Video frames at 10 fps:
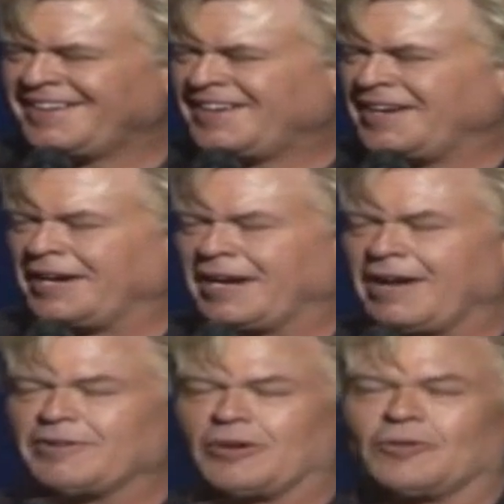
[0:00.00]
And I
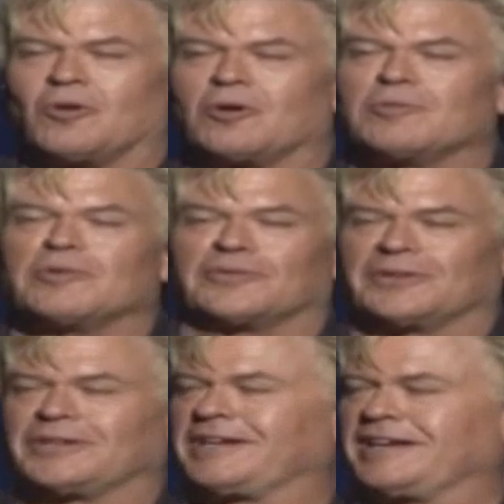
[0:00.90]
felt horrible for
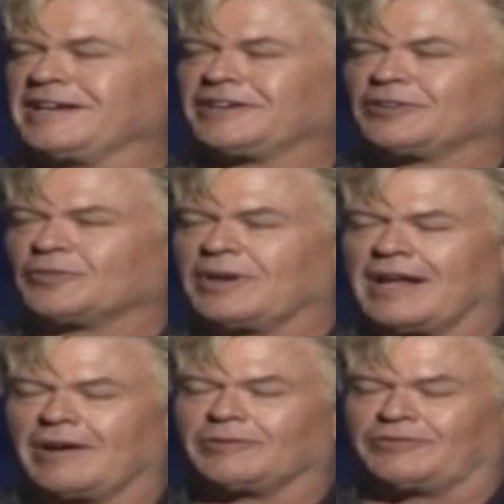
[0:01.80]
the kid because when
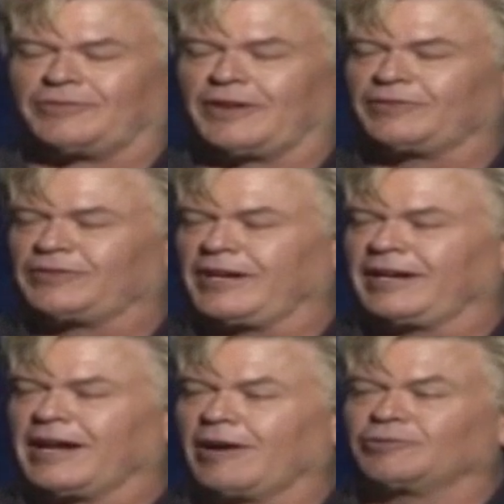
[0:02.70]
I was
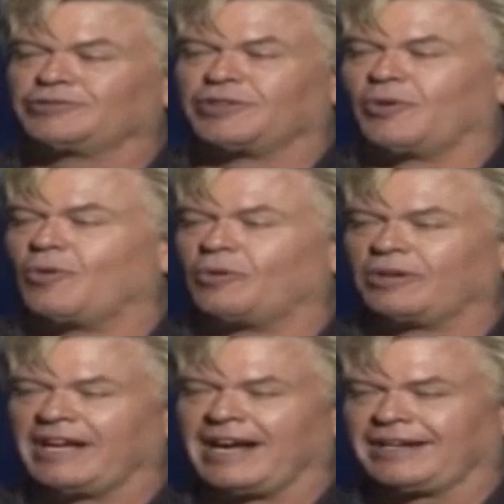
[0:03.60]
15, I was so
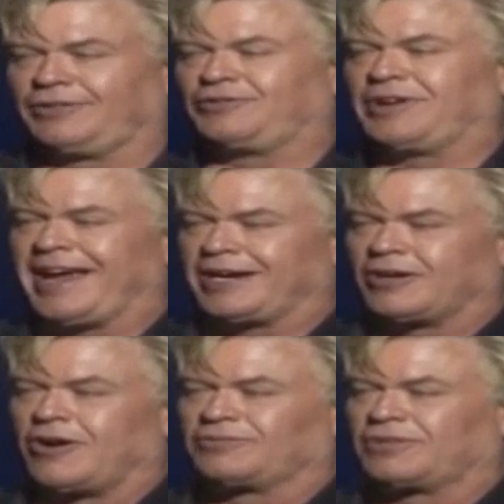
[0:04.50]
horny I could jack
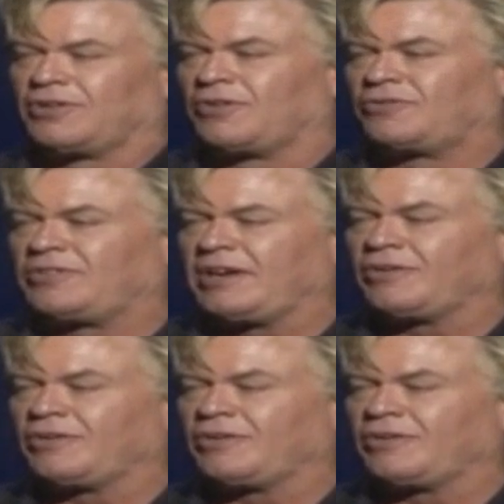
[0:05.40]
off to the Sears